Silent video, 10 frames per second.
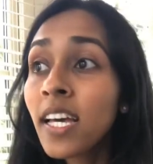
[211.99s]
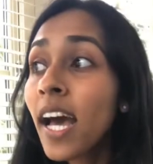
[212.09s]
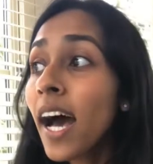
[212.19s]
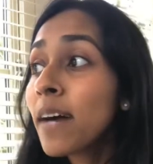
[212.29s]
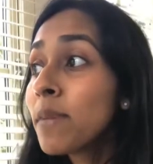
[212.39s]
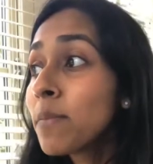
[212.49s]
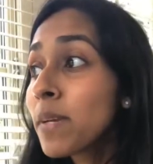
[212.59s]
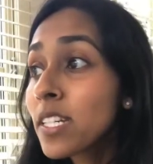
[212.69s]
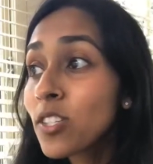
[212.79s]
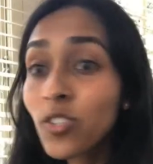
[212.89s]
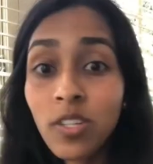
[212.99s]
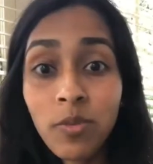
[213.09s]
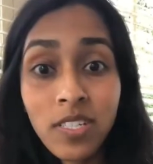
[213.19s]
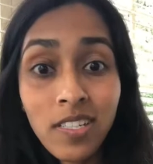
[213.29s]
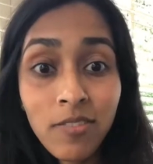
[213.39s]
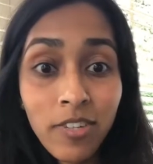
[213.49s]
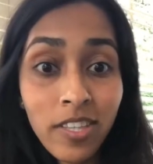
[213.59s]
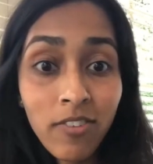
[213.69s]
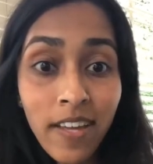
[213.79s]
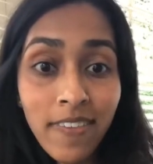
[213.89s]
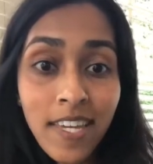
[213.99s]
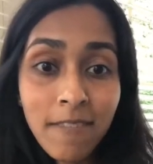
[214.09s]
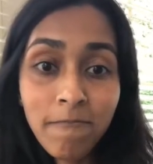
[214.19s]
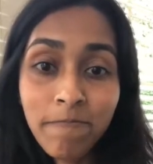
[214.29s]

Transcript: and making sure that we're delivering the right thing.